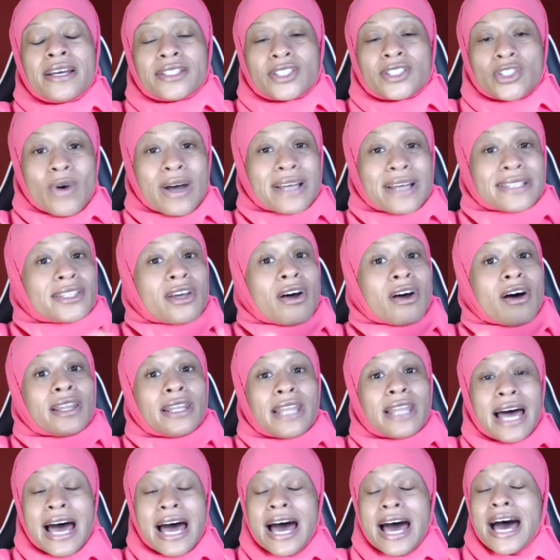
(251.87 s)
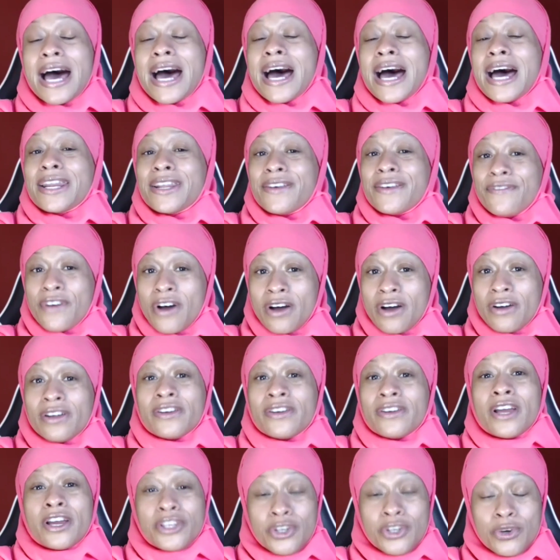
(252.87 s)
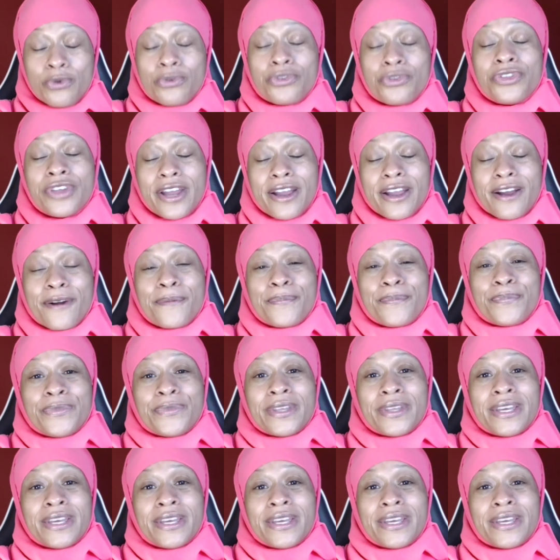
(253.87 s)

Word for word: So, I saw a lot of uh, youth there